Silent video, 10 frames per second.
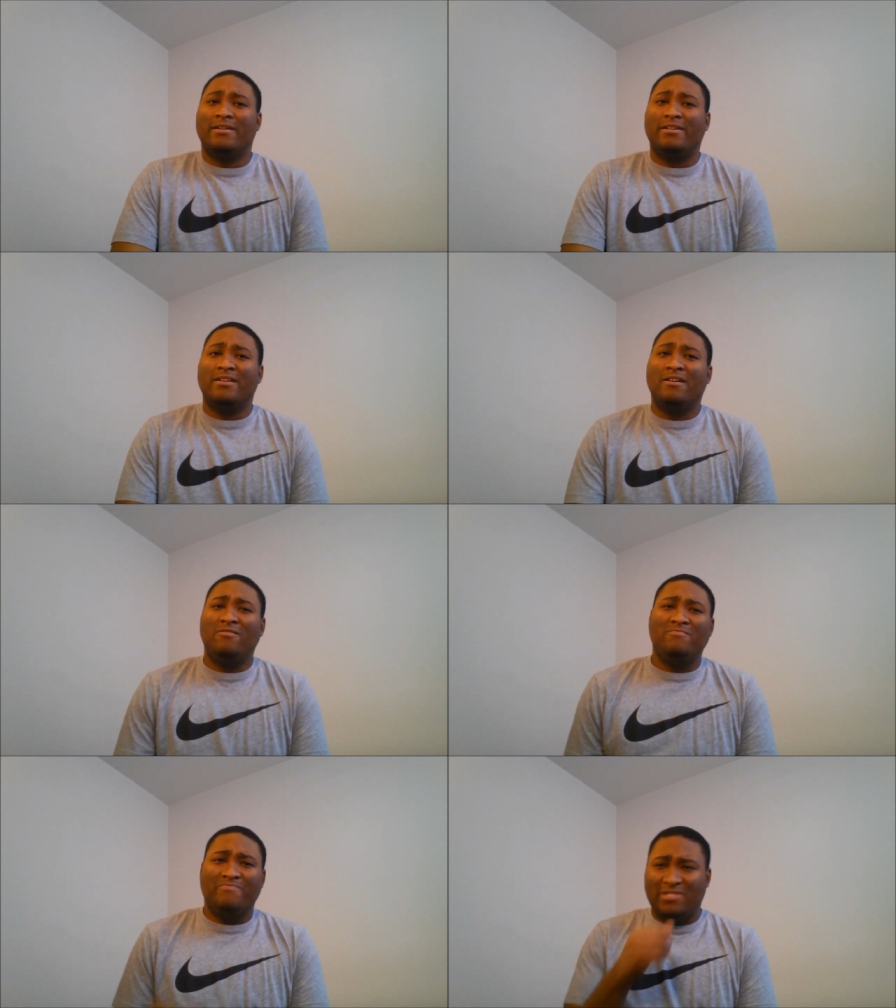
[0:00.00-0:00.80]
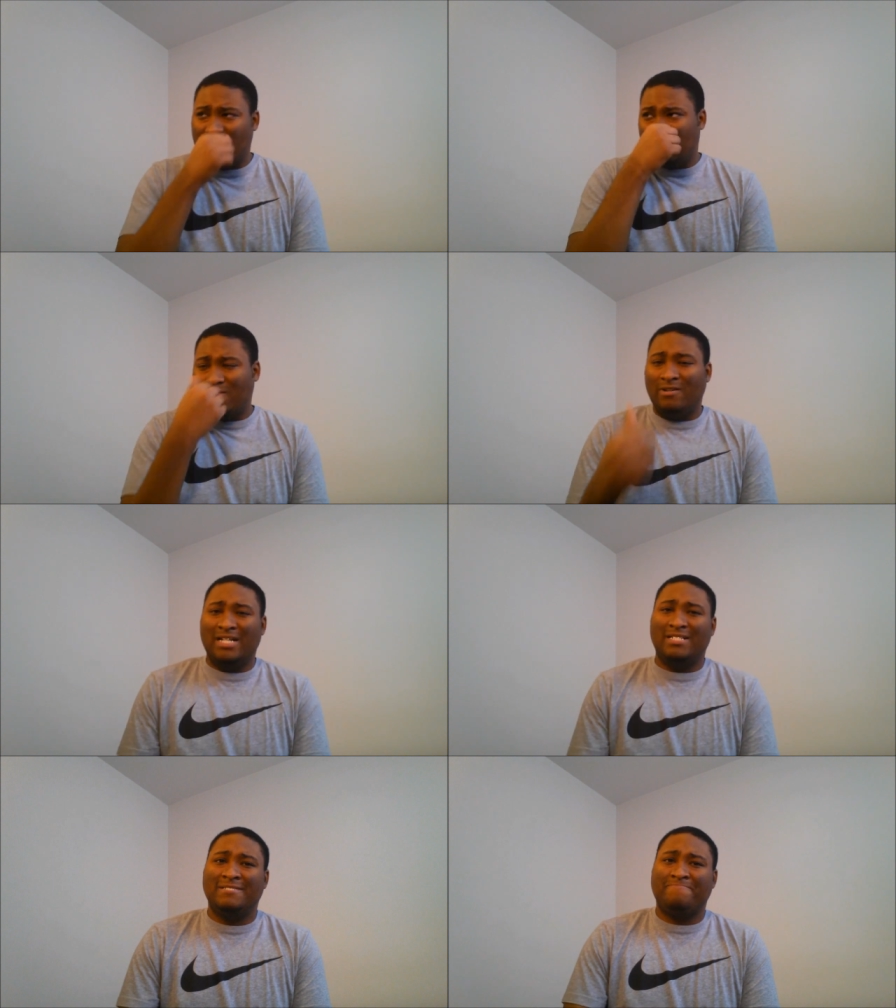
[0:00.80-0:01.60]
you know, so,
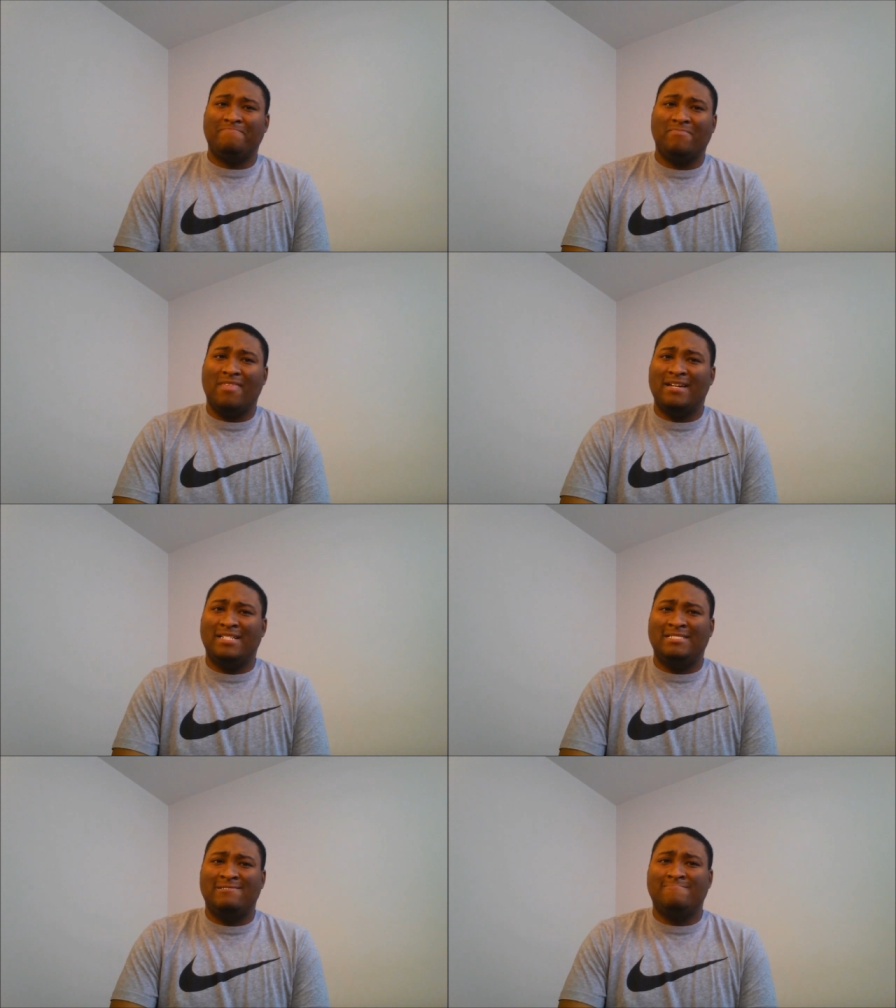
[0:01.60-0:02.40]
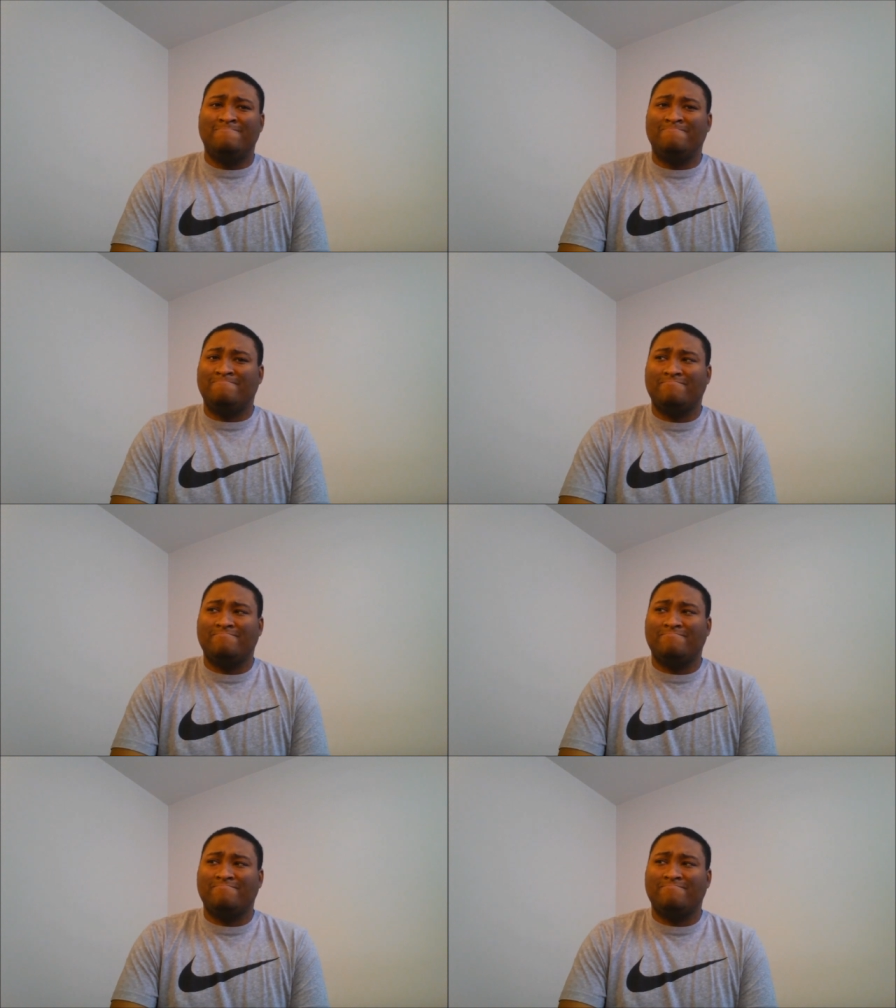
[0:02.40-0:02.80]
um,